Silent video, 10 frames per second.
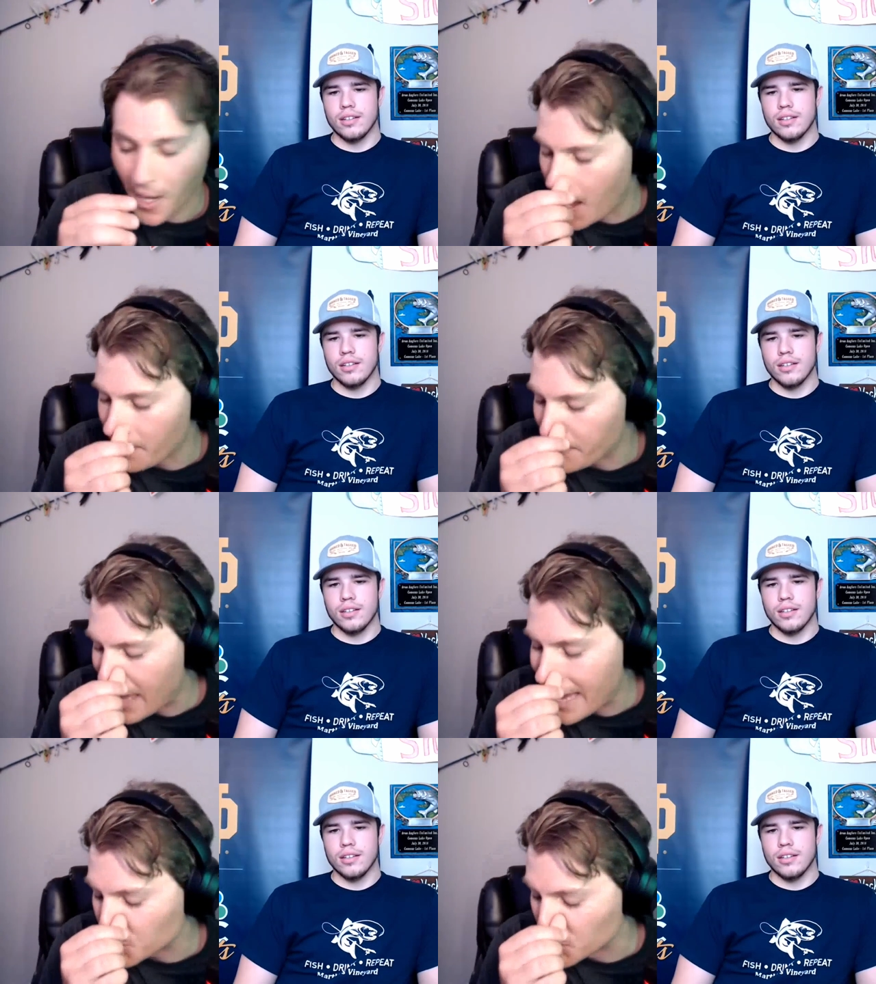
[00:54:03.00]
Speaker 1: uh,
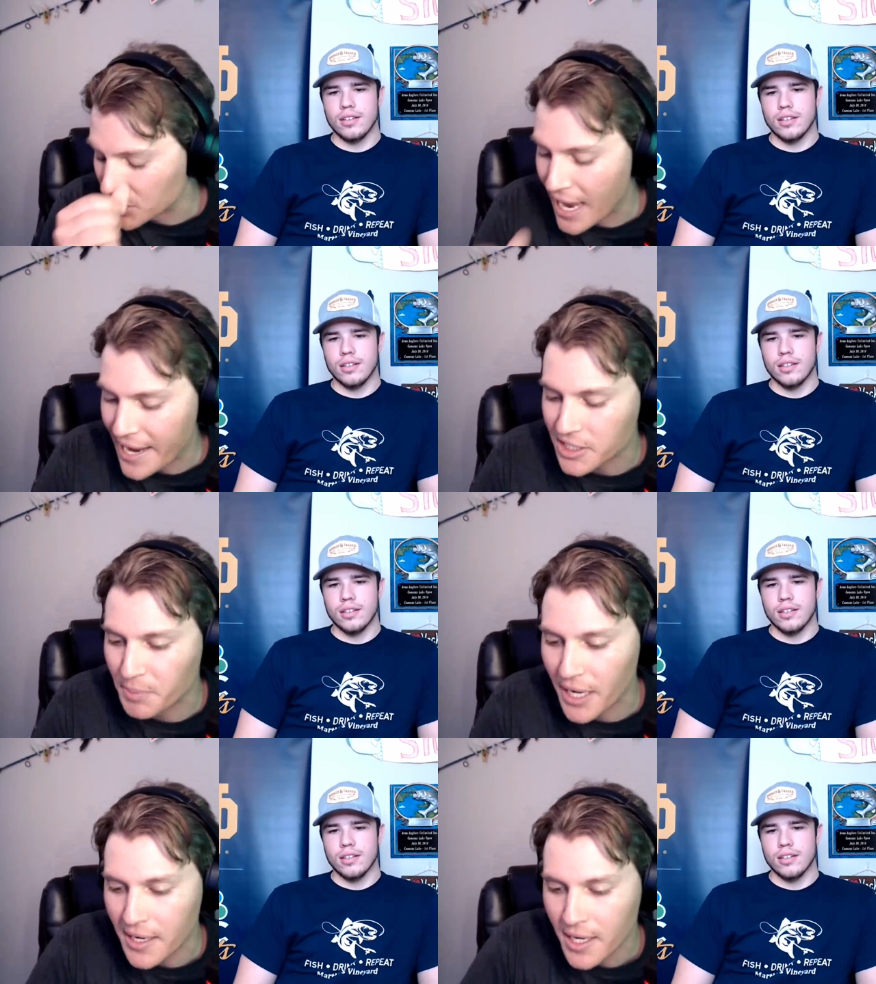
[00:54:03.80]
the actual
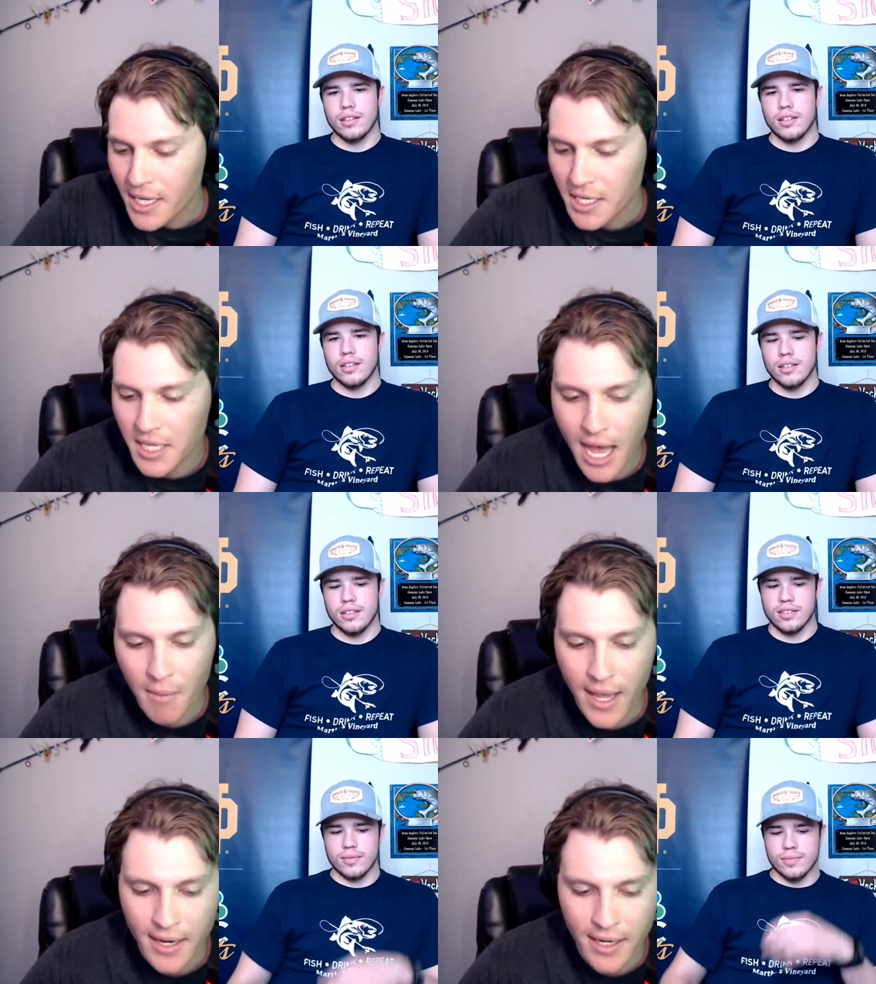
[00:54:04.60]
science but
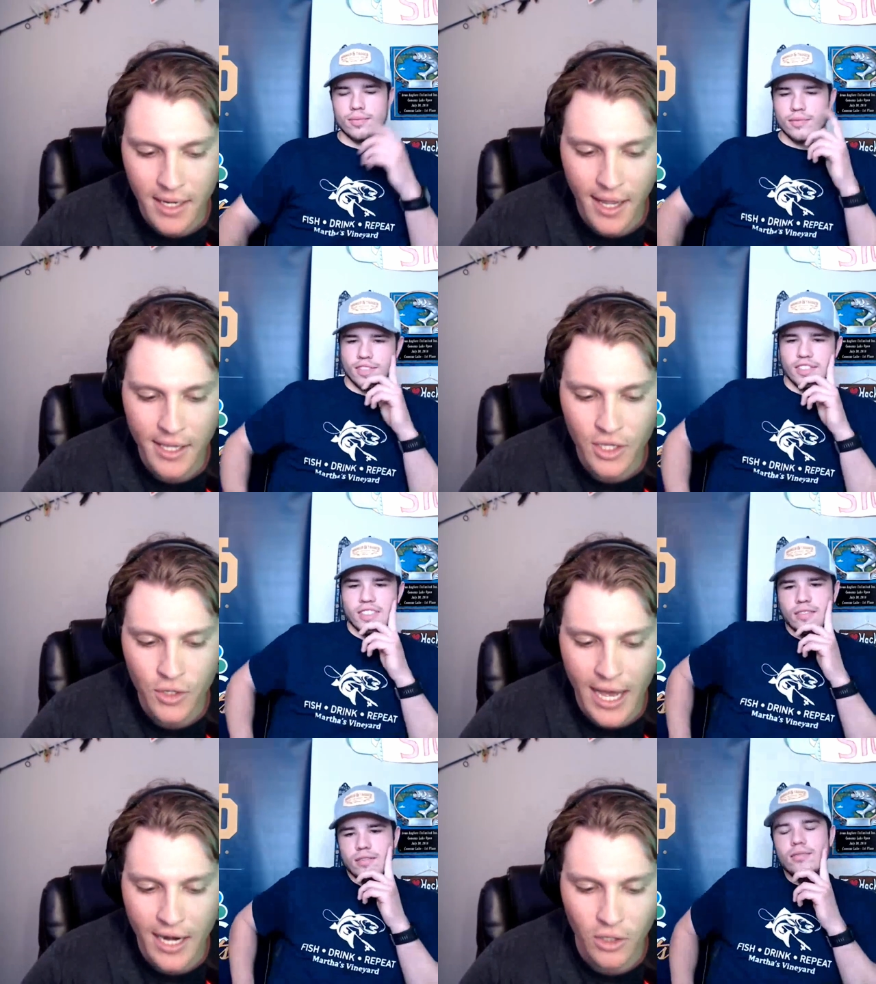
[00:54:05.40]
yeah man
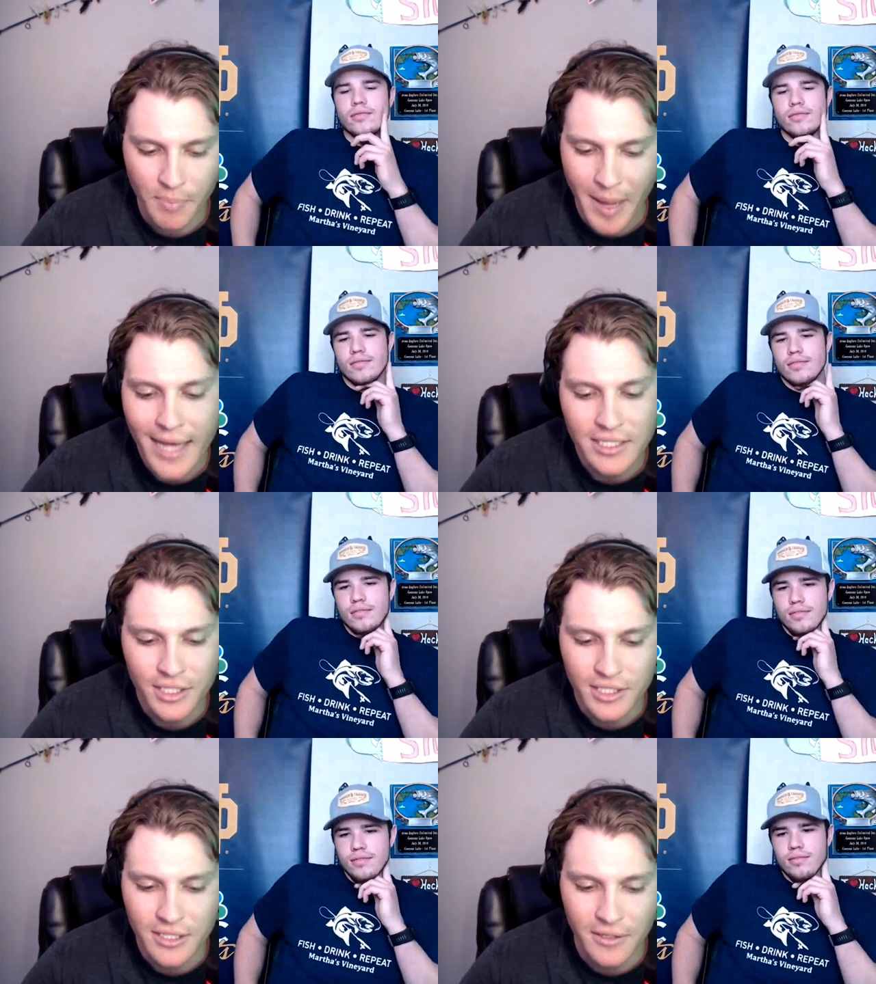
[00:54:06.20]
you got to look
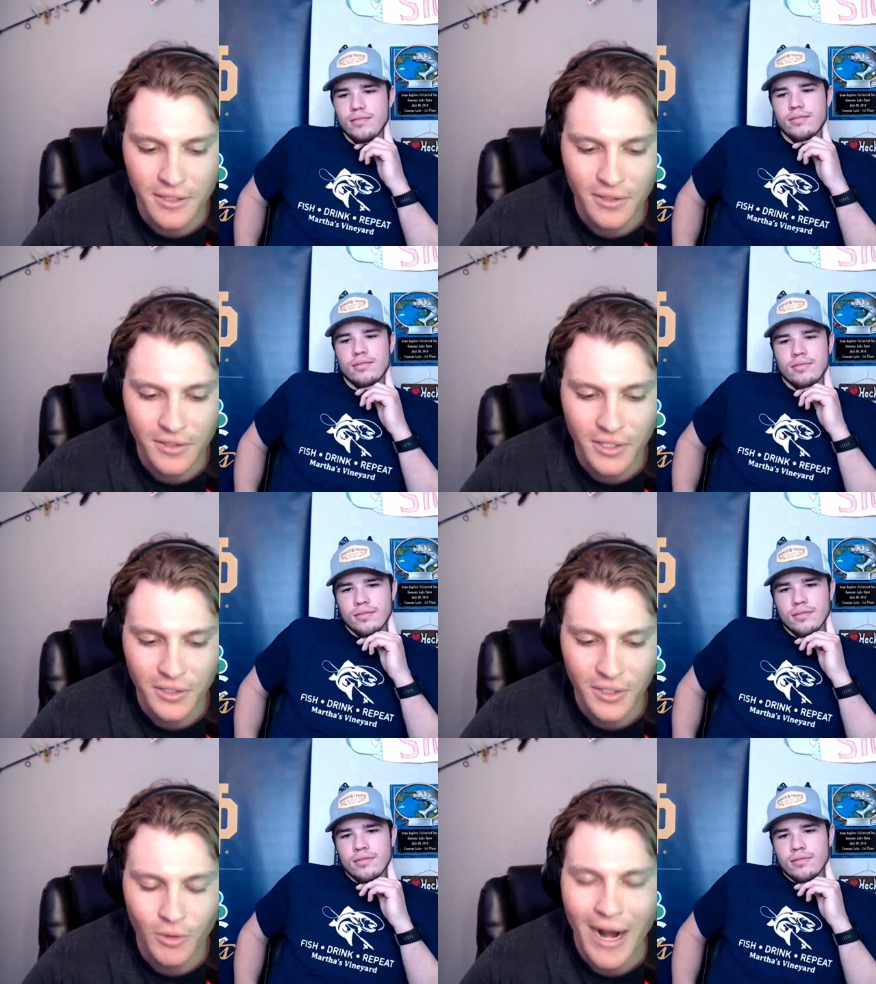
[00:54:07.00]
past just the
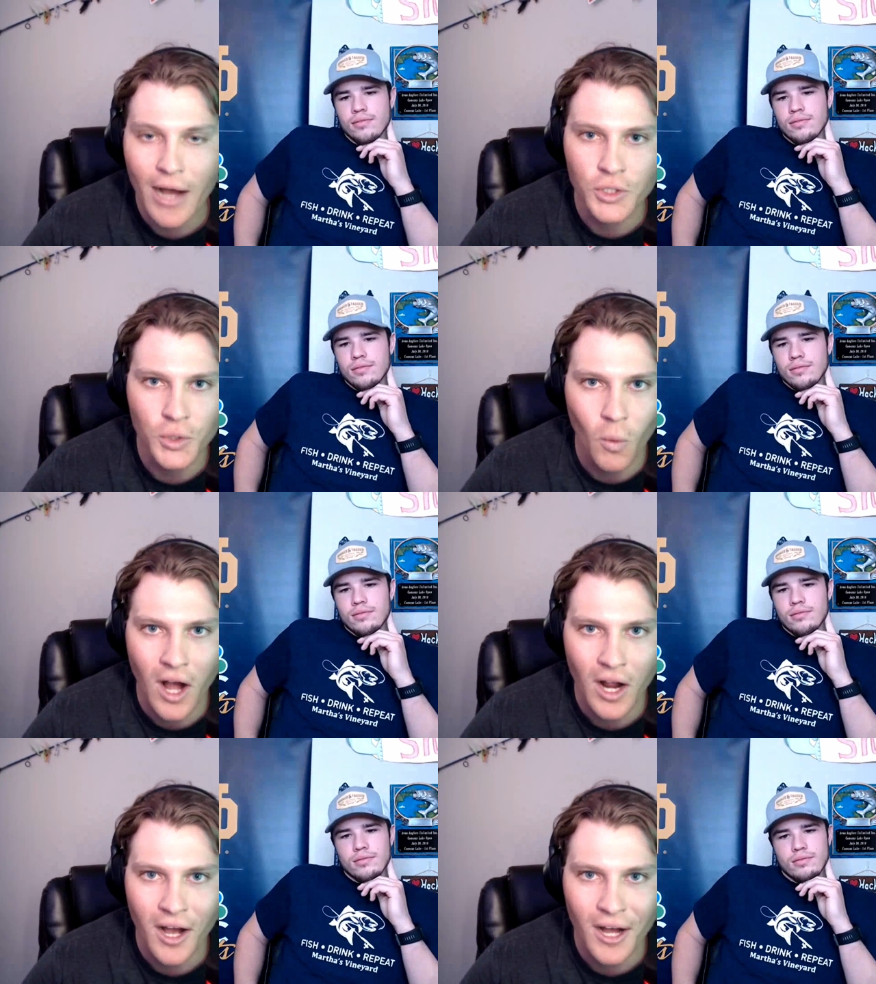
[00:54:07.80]
the ground you
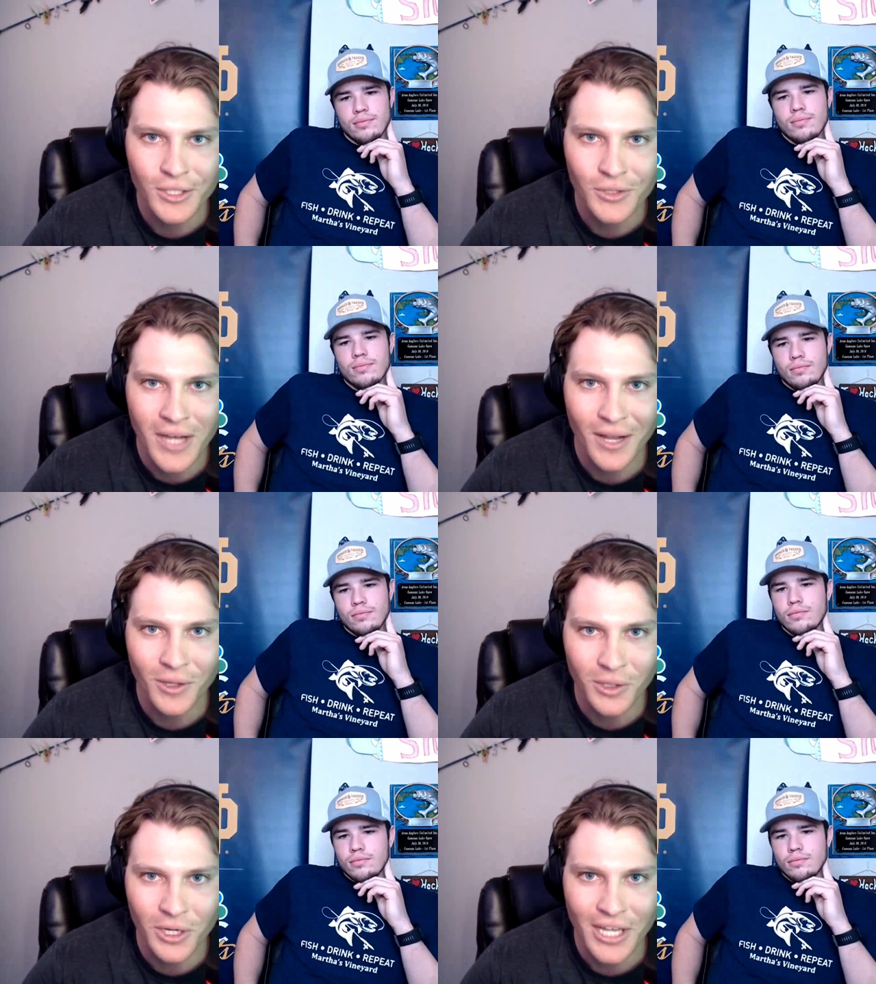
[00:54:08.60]
walk on you got
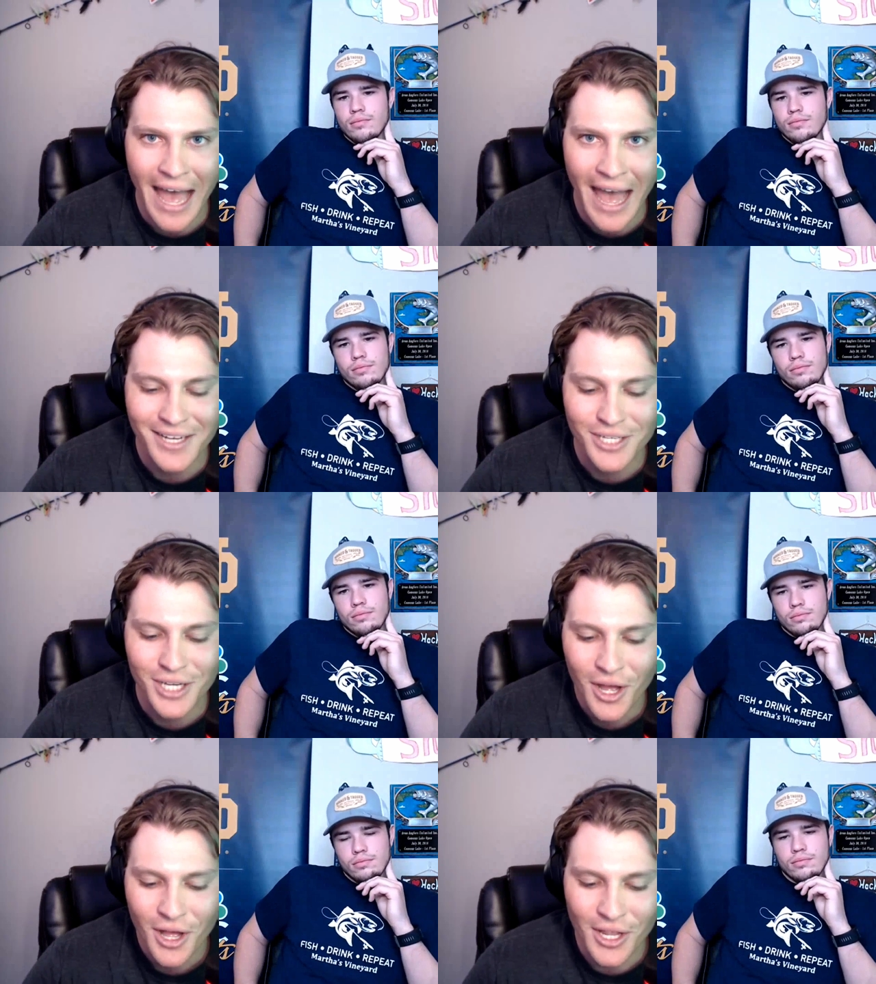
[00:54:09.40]
to look
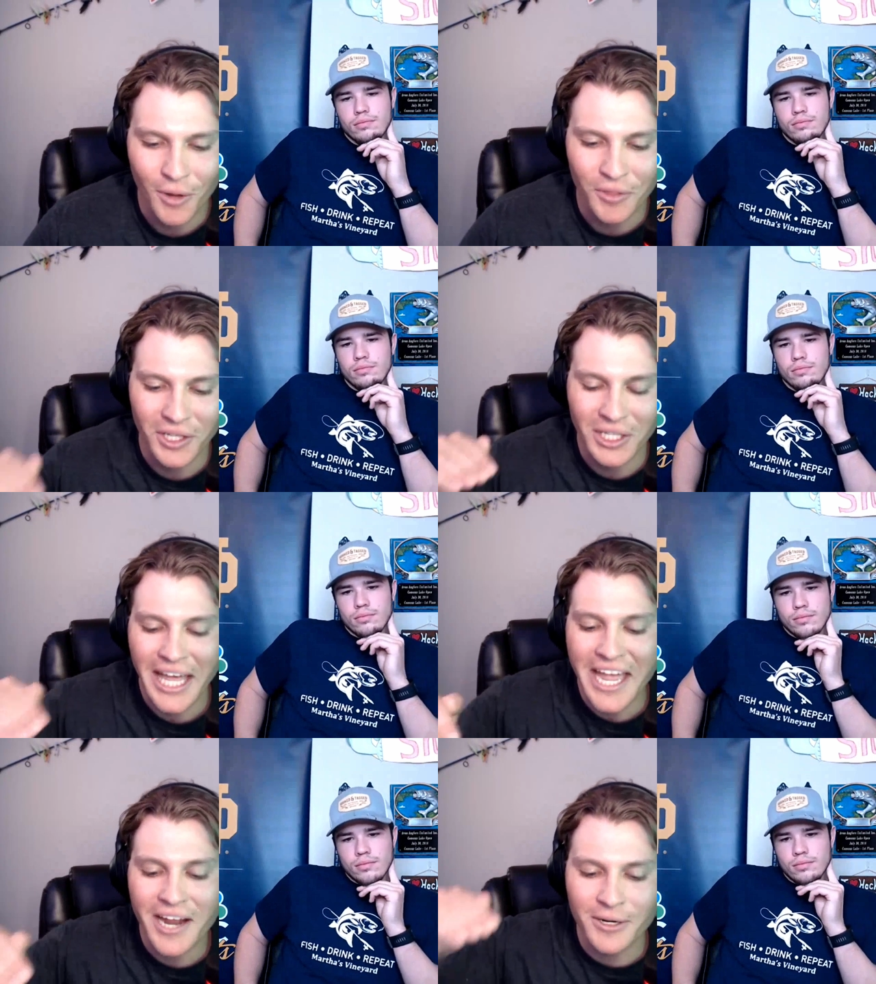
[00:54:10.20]
at you know the
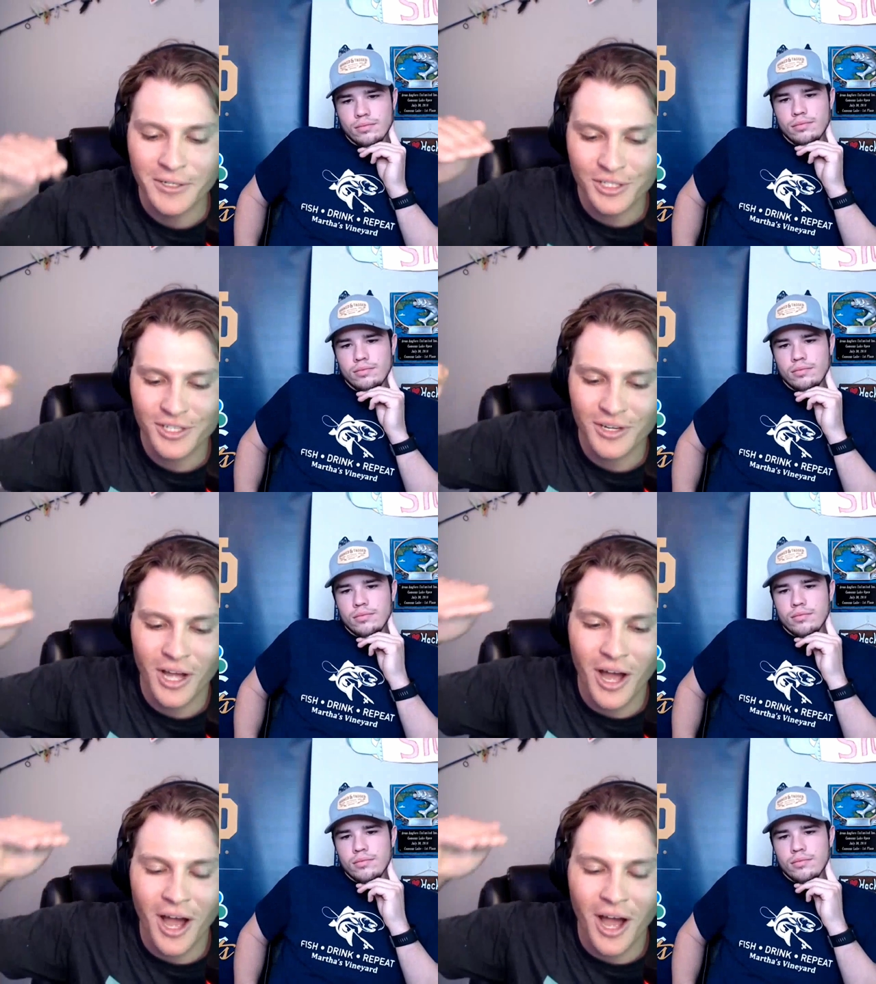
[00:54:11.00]
layers